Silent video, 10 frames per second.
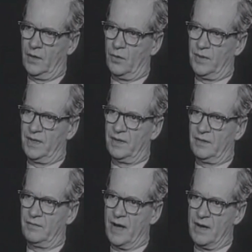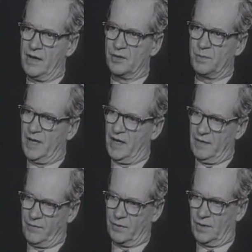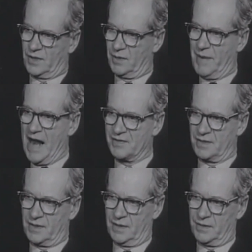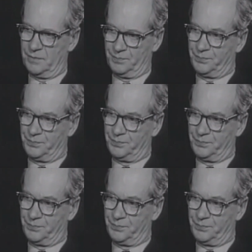with the various behavioral capacities,